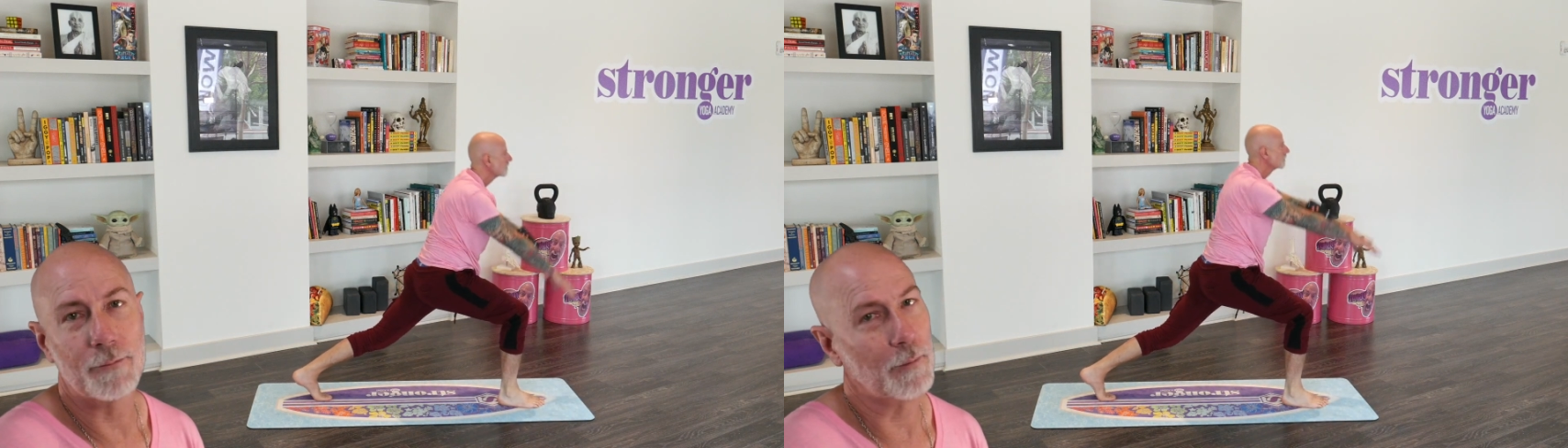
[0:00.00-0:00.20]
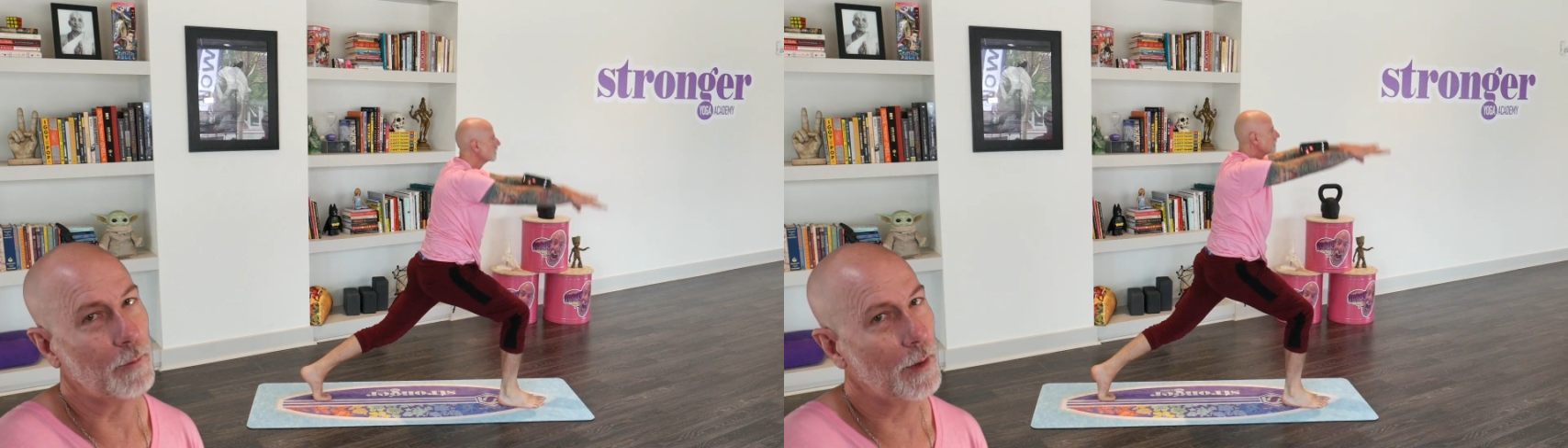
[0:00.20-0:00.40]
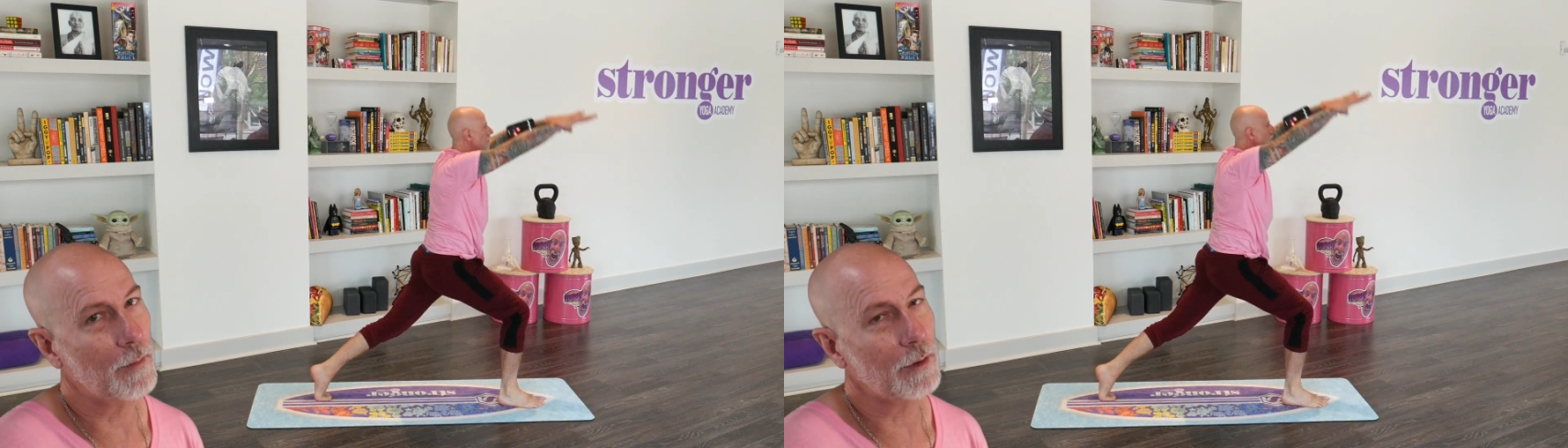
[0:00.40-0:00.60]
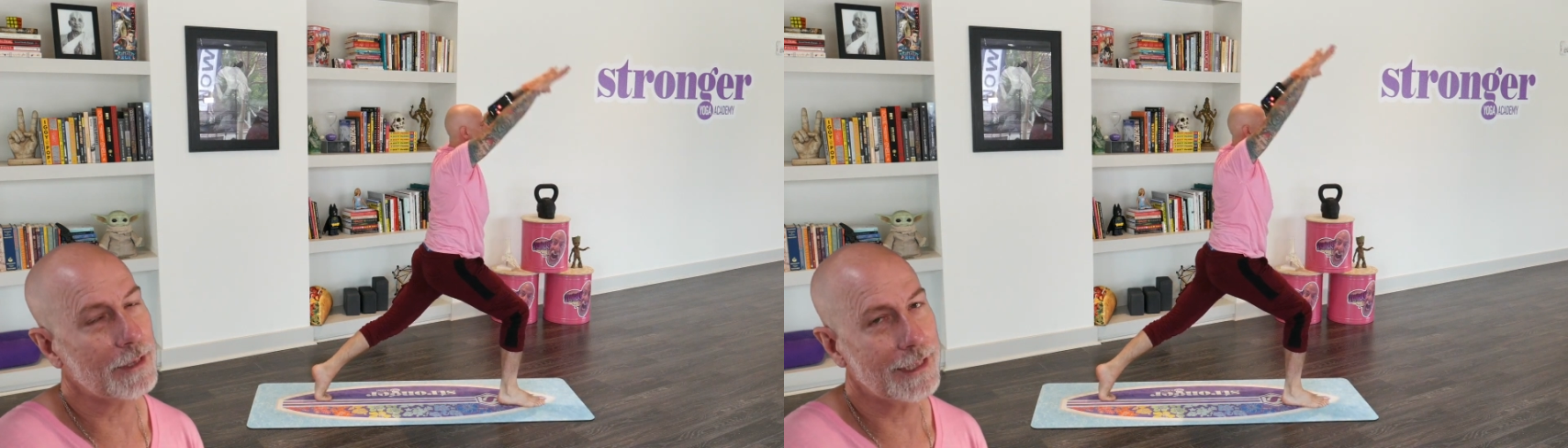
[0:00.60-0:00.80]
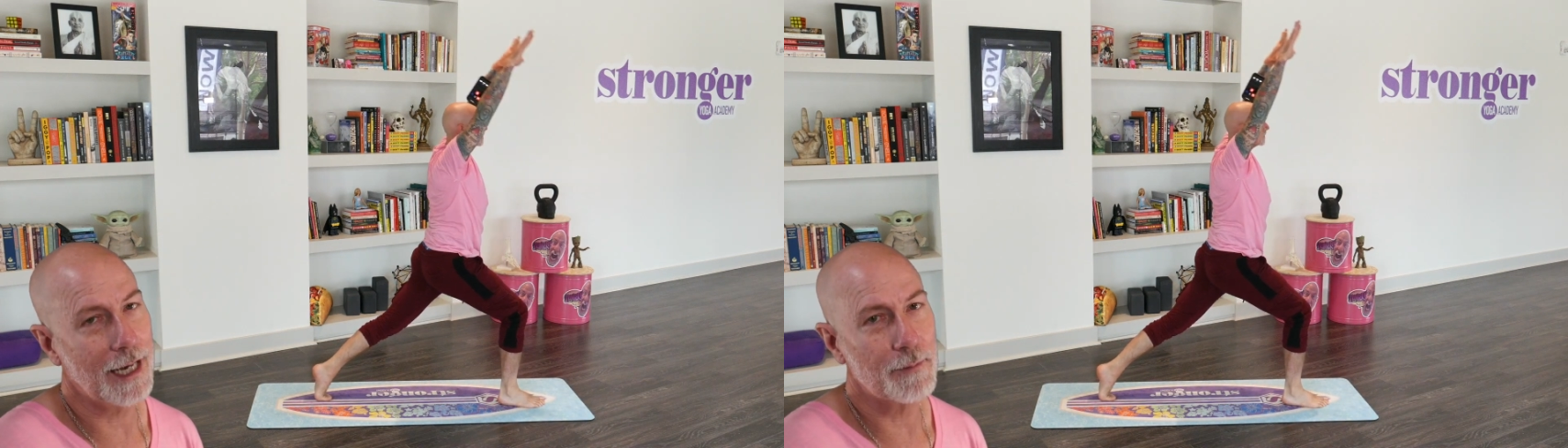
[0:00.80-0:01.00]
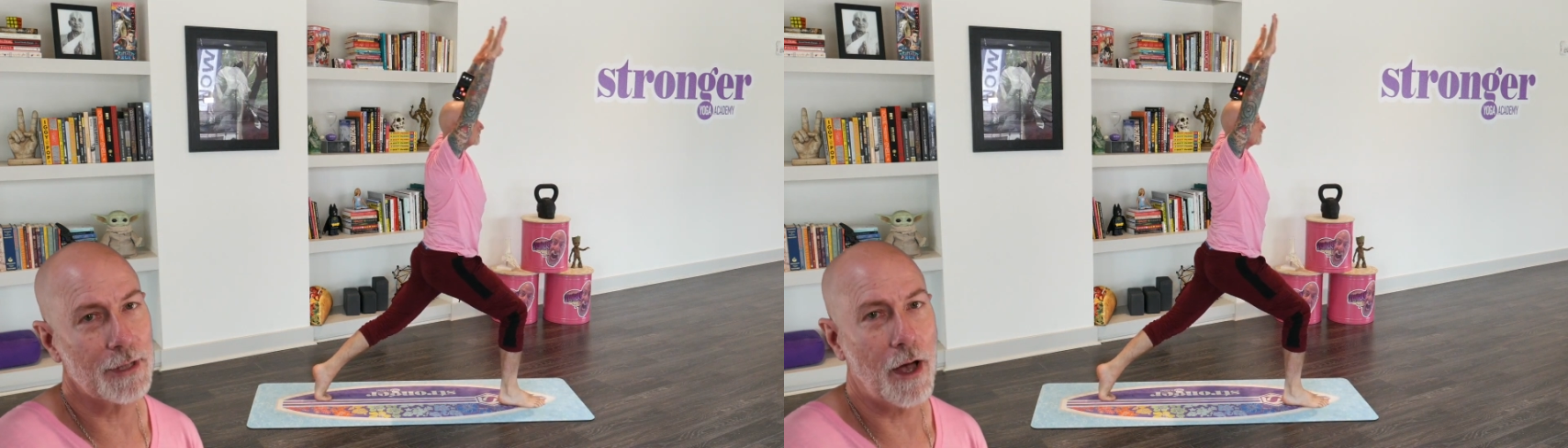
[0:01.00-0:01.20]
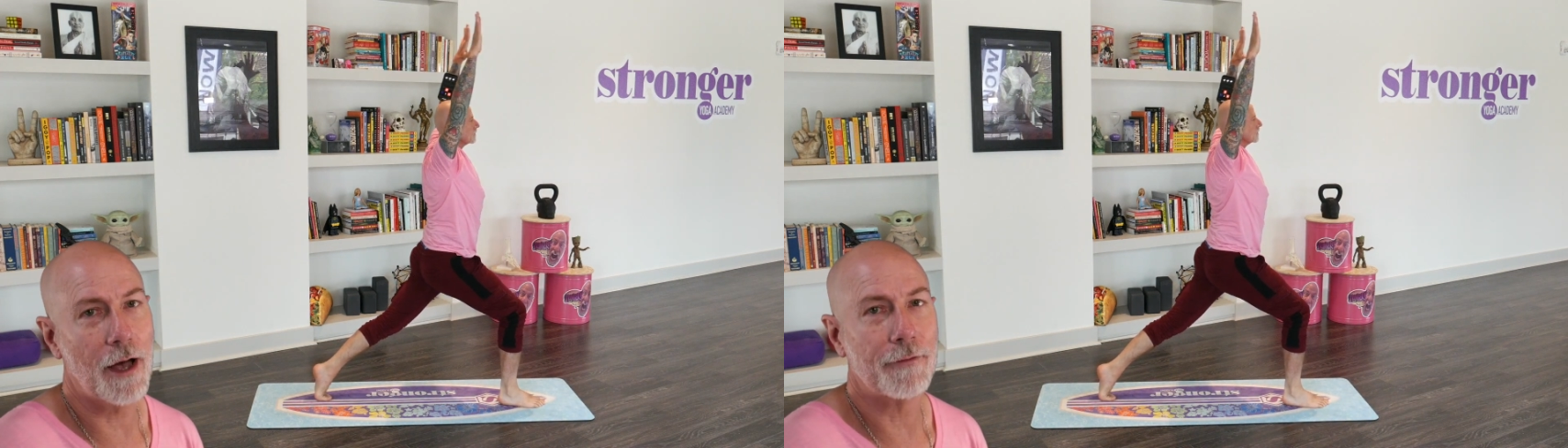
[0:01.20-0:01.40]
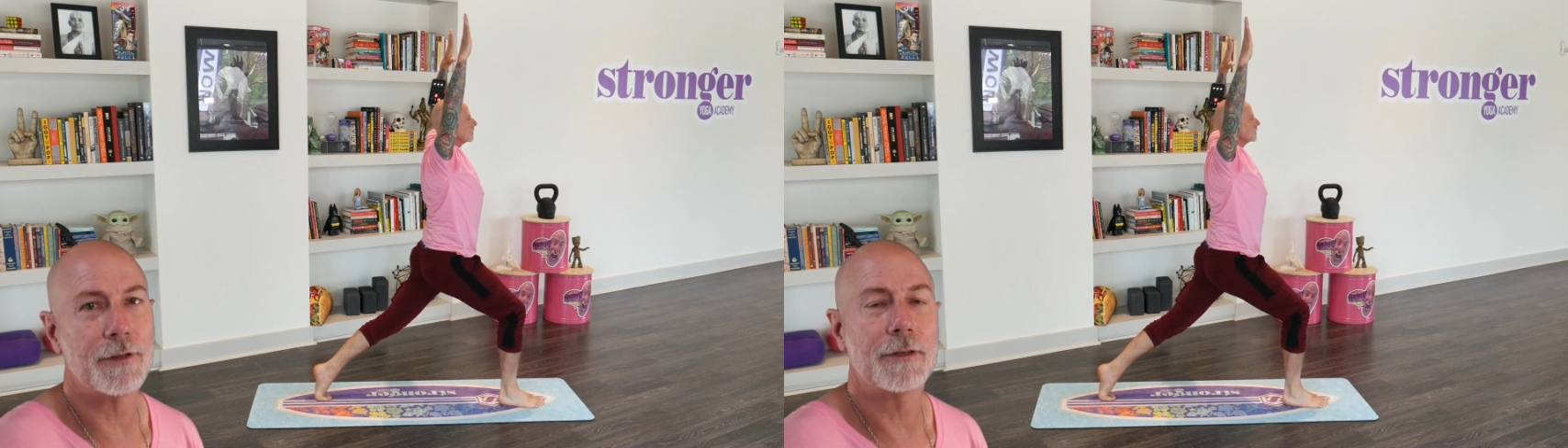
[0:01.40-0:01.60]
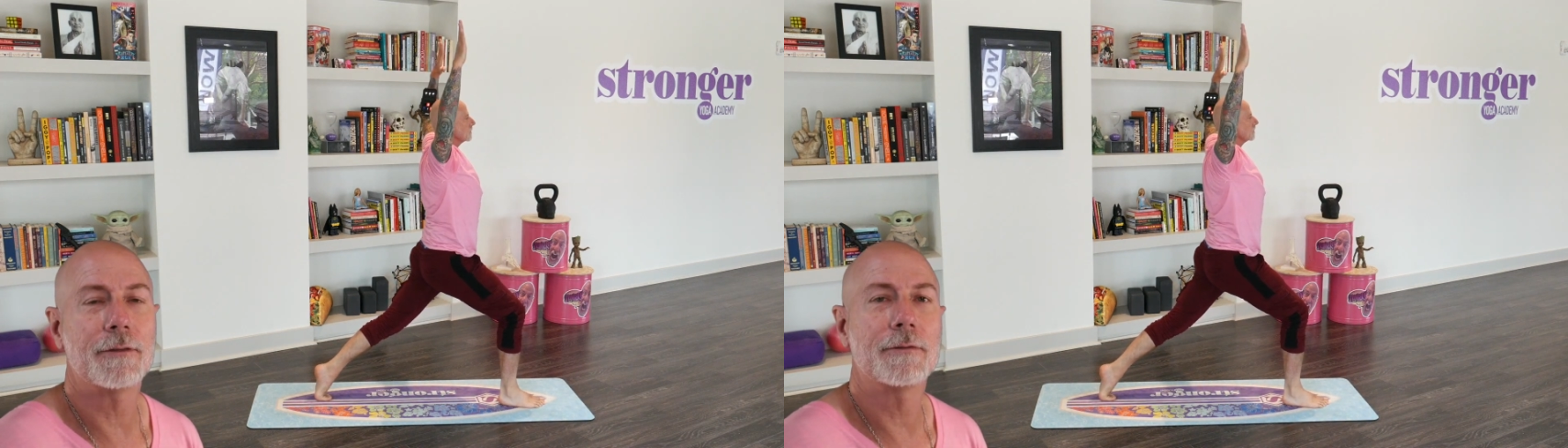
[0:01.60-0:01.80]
Remember, step soft.